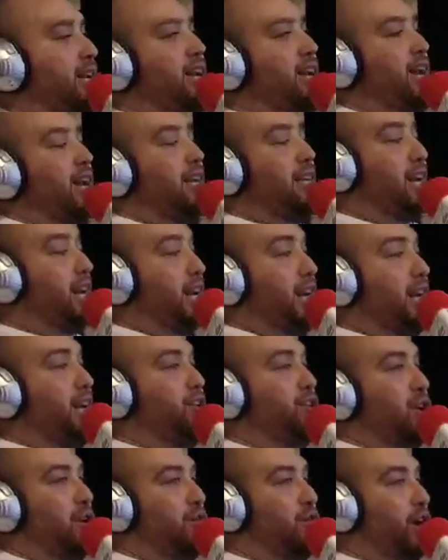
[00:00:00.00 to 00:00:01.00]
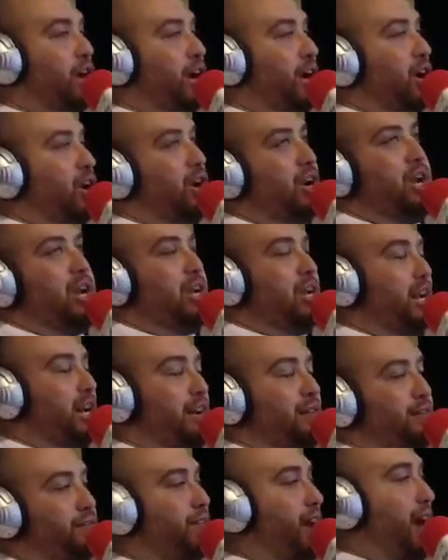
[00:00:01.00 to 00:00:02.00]
And then he's over here getting
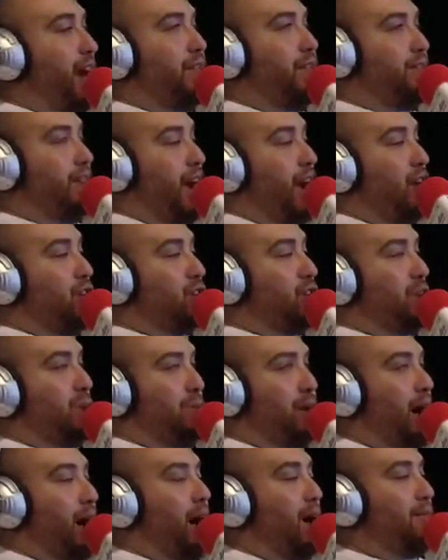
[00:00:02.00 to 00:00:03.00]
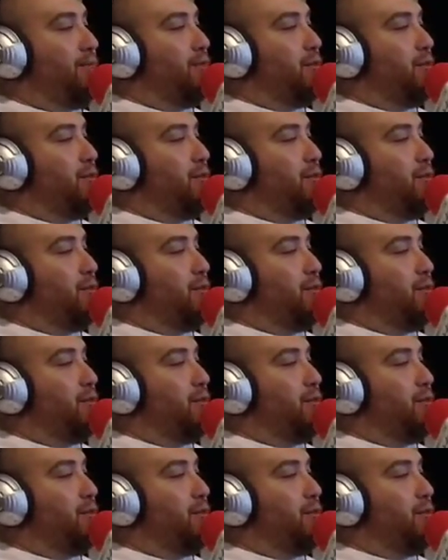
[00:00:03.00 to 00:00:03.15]
$5 a pop from